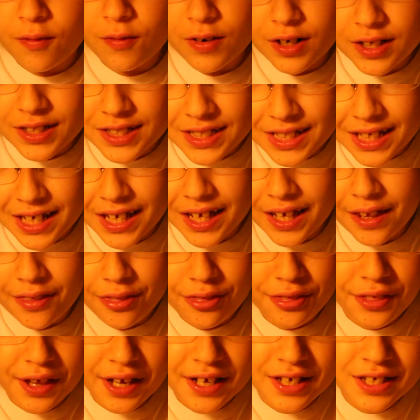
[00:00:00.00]
want to
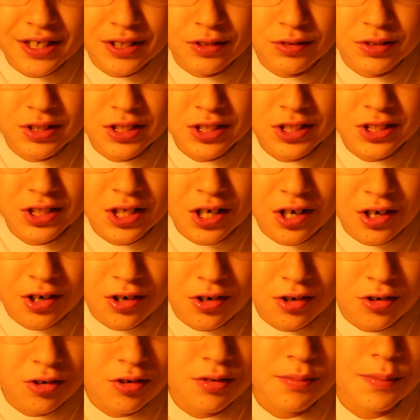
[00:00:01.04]
say thank you
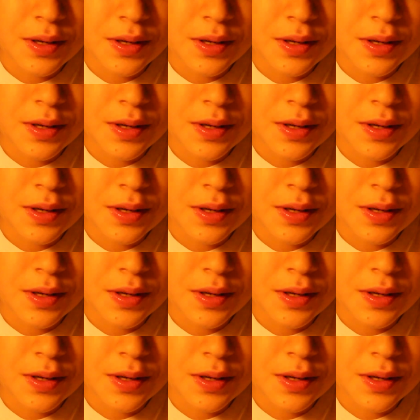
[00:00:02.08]
so